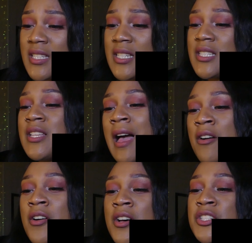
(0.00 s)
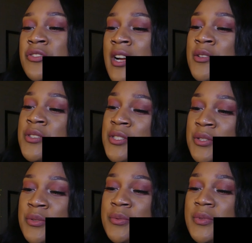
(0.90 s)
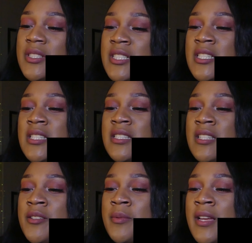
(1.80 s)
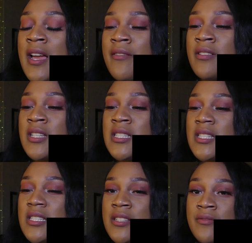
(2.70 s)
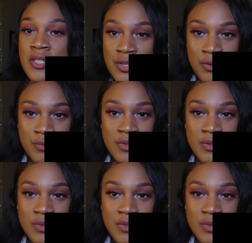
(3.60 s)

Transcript: So alcohol trial 2, just to see if we can have a consistent result.